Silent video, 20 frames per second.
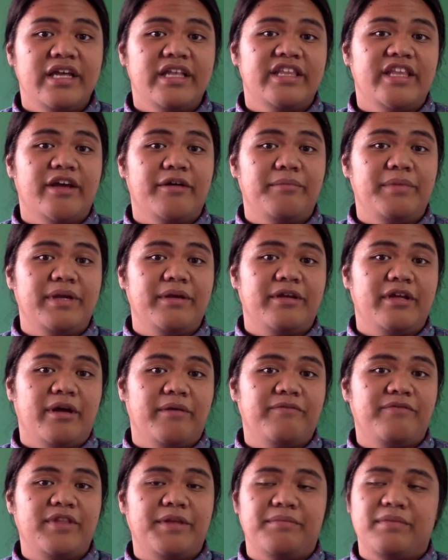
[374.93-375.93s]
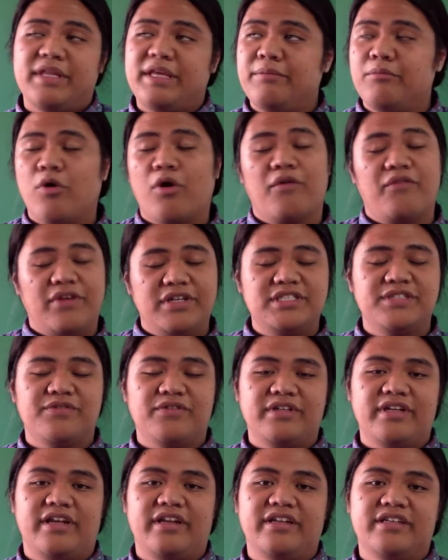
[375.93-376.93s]
They'll become the more offensive
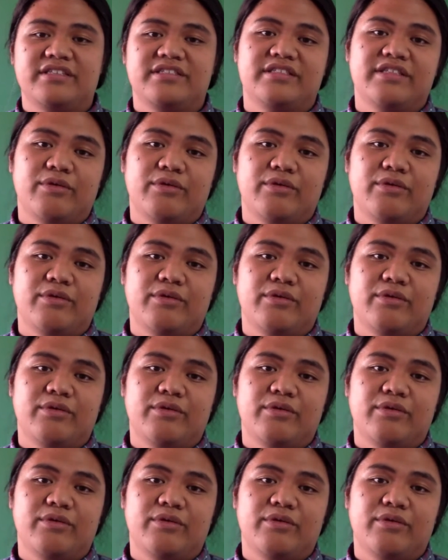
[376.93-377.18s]
one, that is.